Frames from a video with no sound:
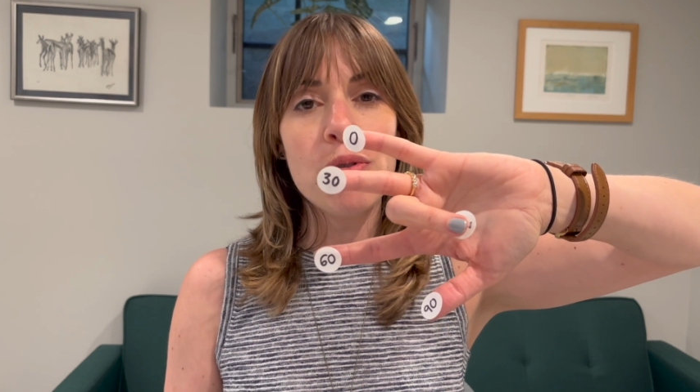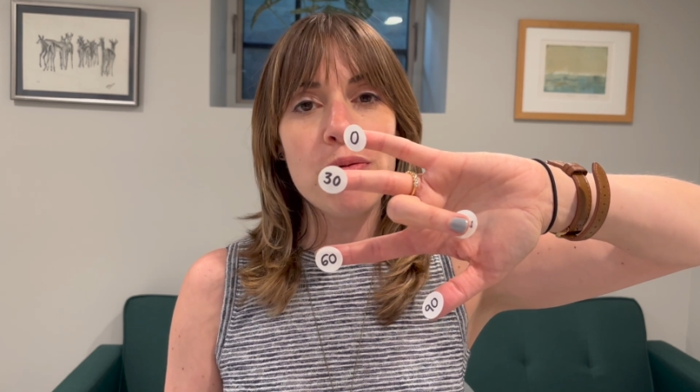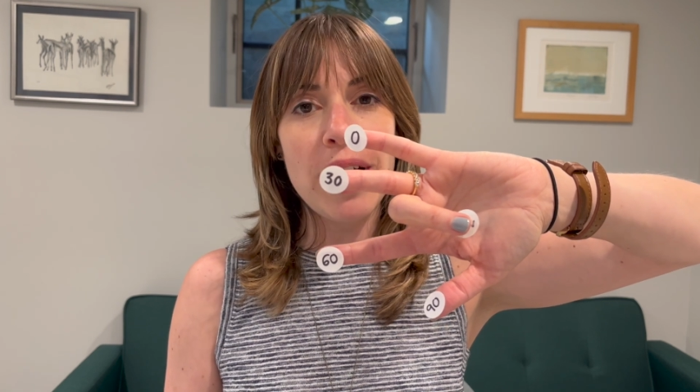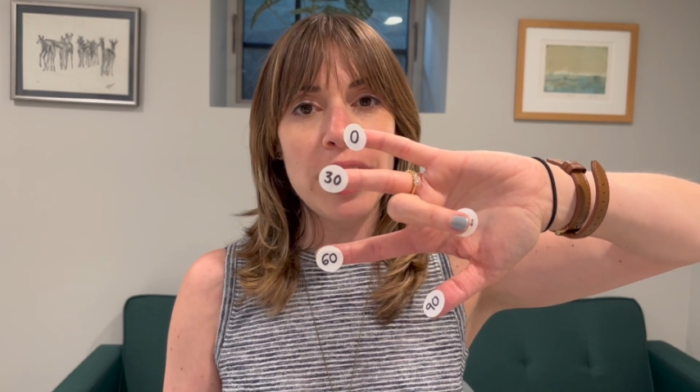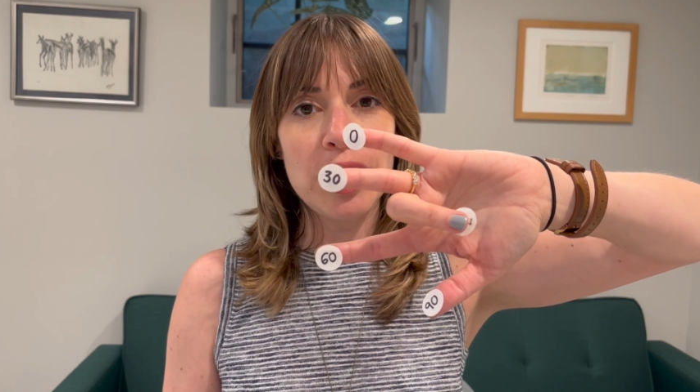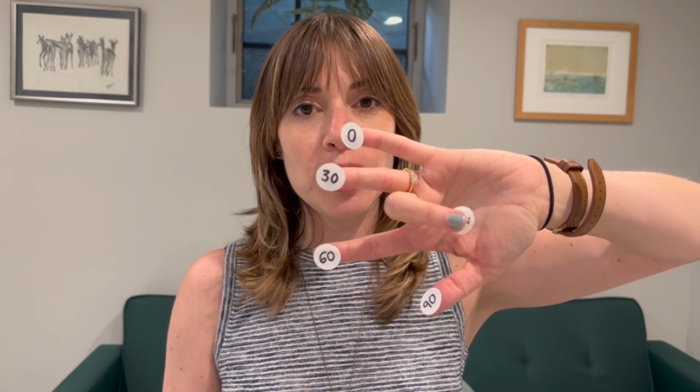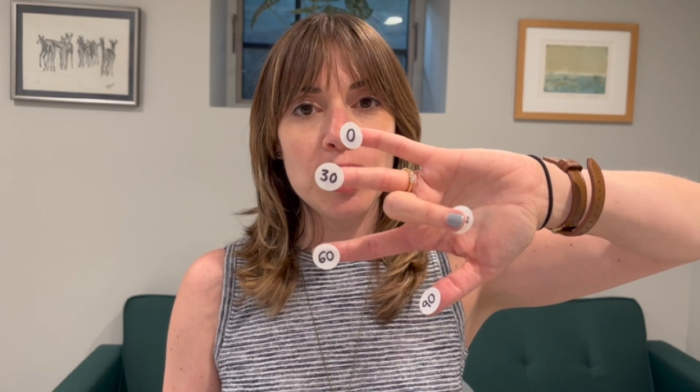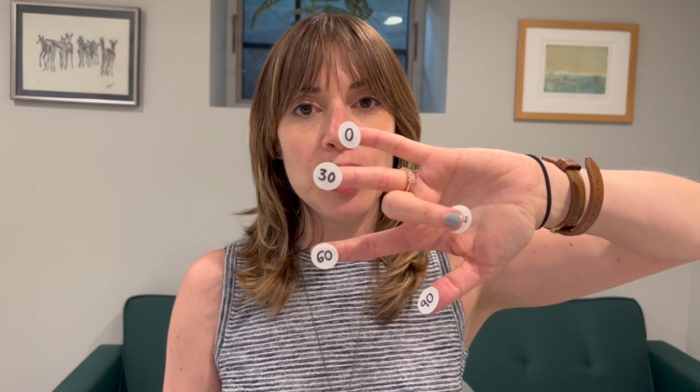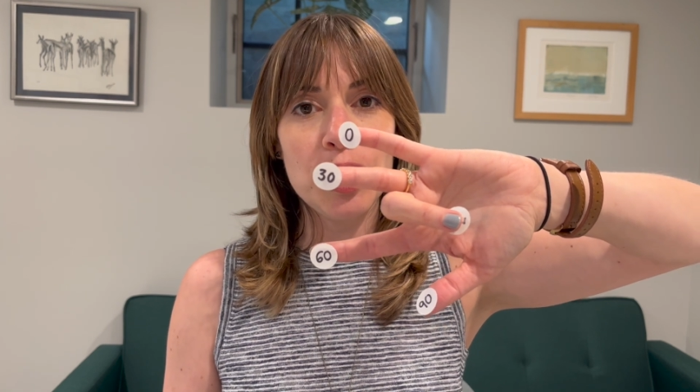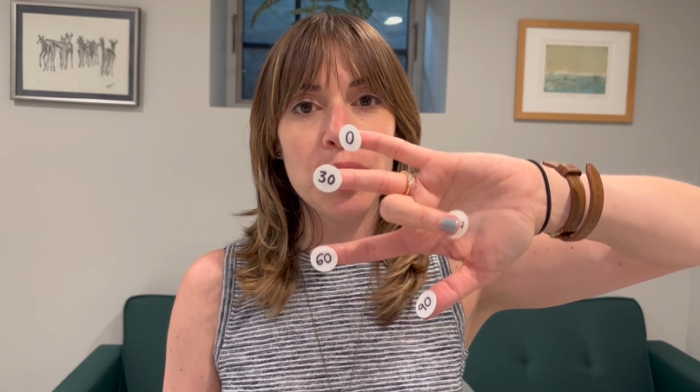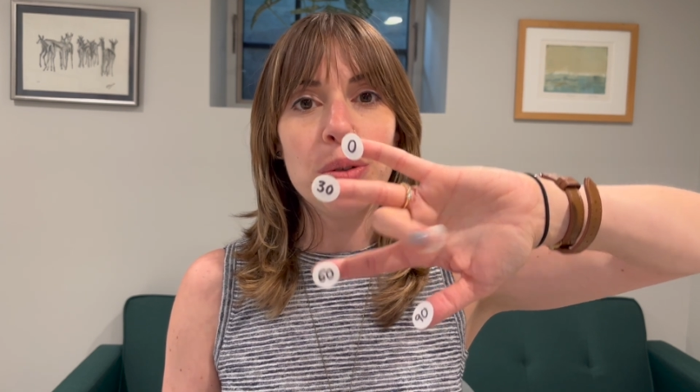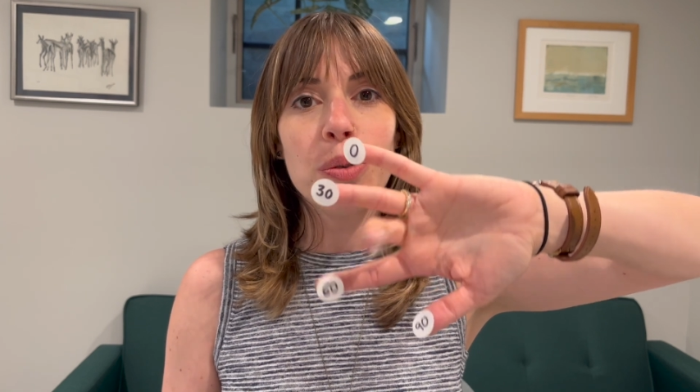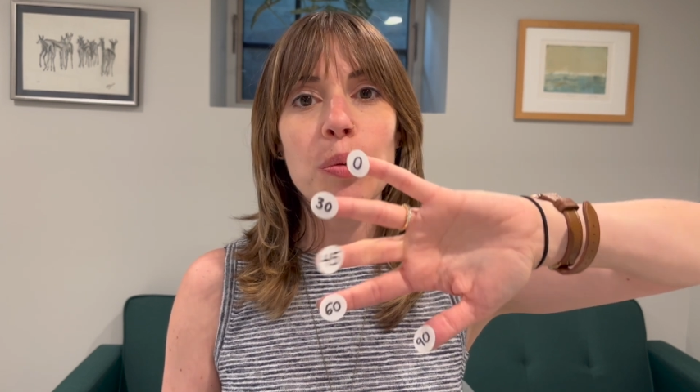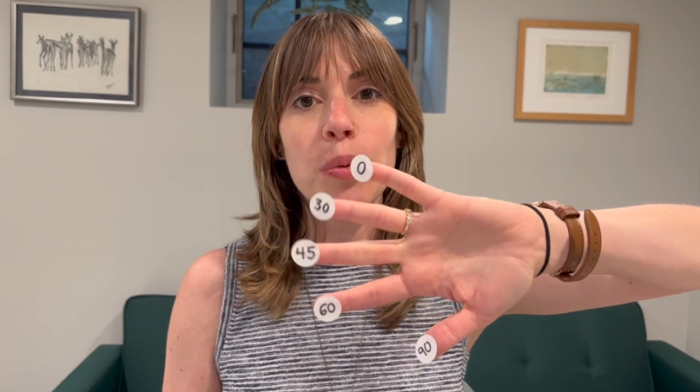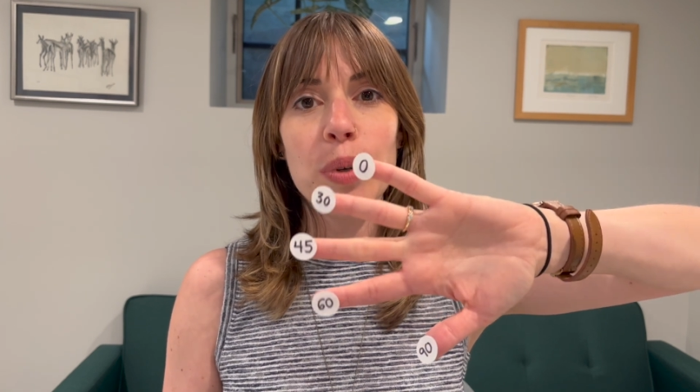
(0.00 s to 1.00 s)
radical
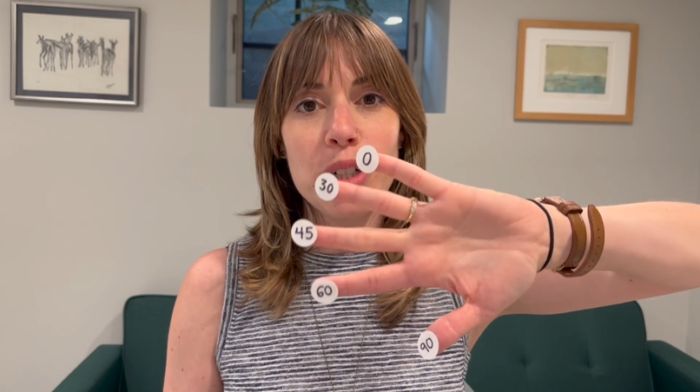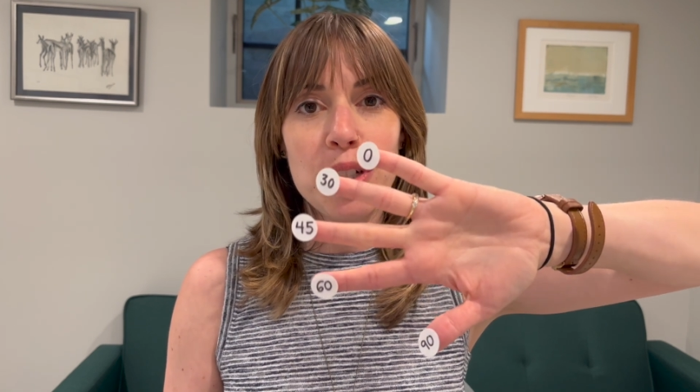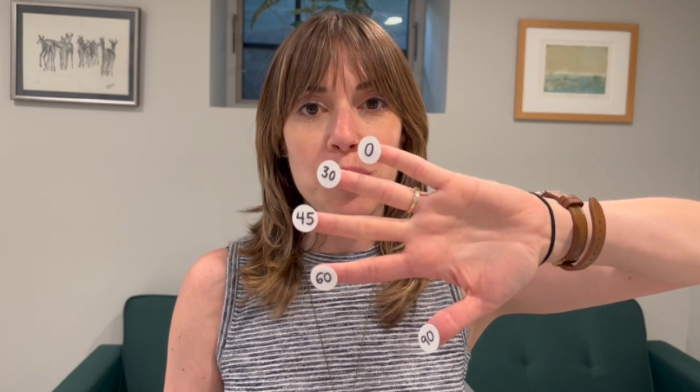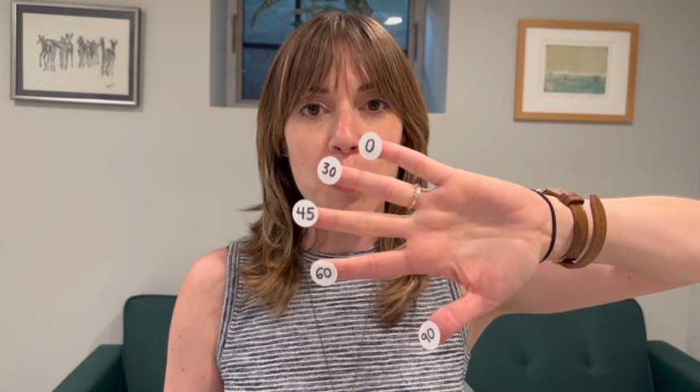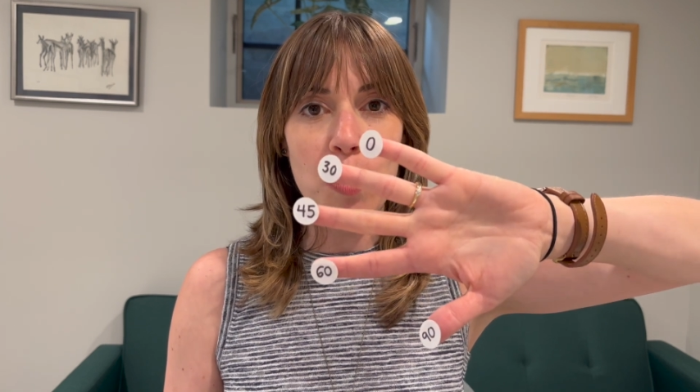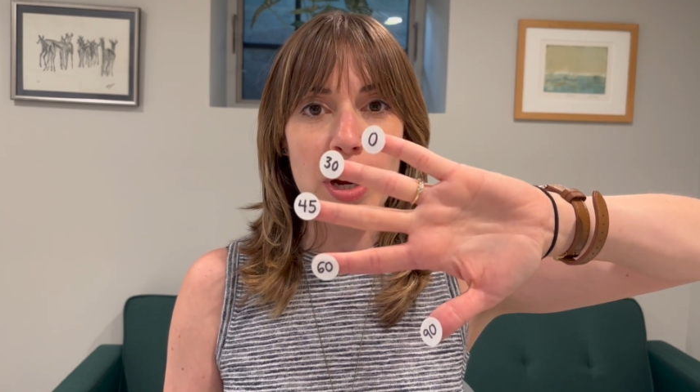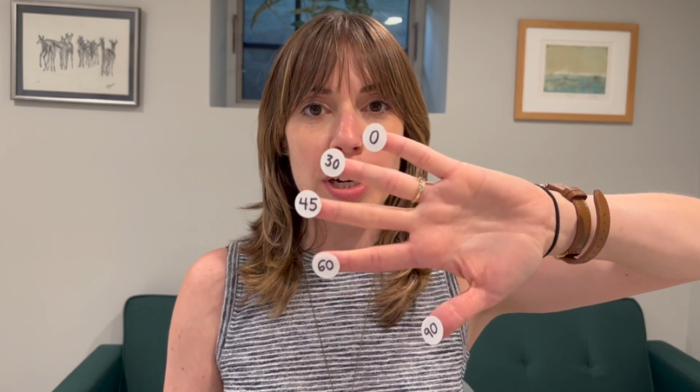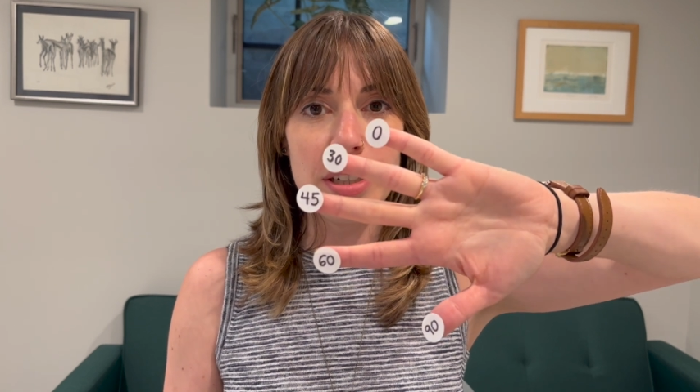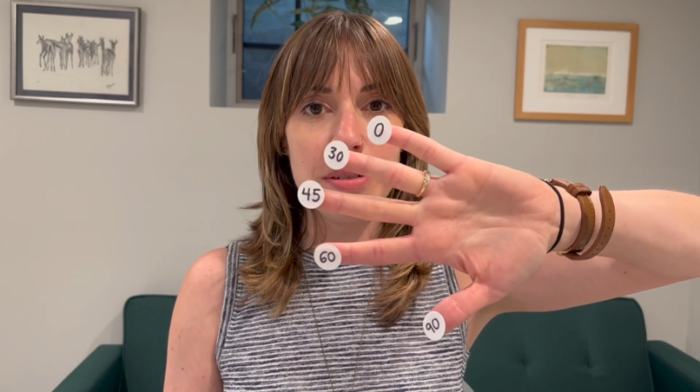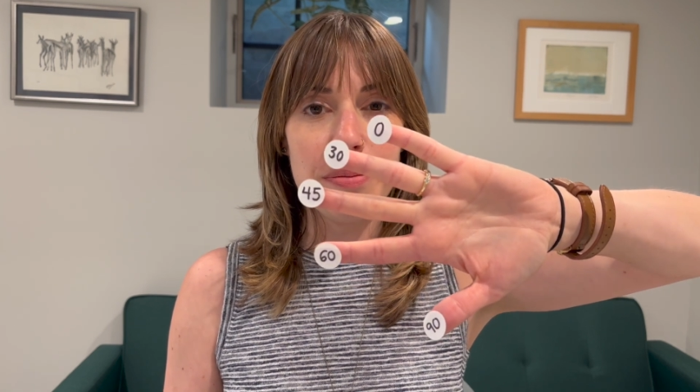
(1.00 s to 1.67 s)
2, which is 1.